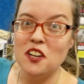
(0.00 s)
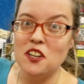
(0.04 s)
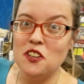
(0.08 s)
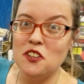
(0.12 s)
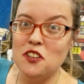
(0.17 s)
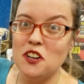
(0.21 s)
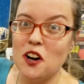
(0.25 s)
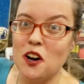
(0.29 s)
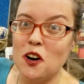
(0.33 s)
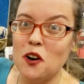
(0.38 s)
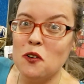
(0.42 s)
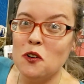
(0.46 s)
you
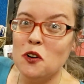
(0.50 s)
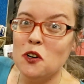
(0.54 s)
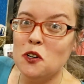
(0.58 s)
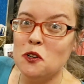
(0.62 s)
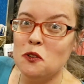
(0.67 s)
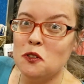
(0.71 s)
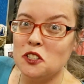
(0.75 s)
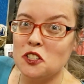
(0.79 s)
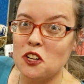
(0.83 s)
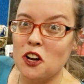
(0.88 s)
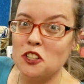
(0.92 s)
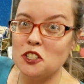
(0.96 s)
know who
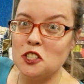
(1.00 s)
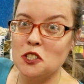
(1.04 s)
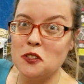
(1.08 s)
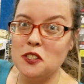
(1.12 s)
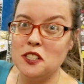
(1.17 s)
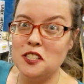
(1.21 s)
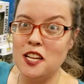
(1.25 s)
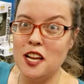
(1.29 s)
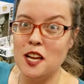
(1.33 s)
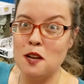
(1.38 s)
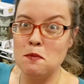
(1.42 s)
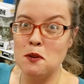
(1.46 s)
was also
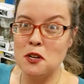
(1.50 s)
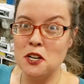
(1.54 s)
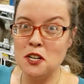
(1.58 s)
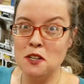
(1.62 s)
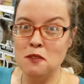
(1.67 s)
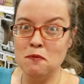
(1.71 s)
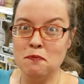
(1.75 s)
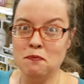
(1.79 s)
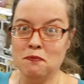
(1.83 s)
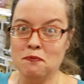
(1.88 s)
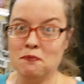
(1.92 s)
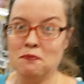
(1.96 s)
his neighbor?
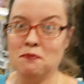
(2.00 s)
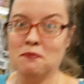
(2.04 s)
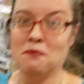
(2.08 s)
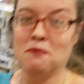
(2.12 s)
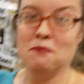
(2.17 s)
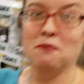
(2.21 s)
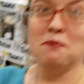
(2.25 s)
Who?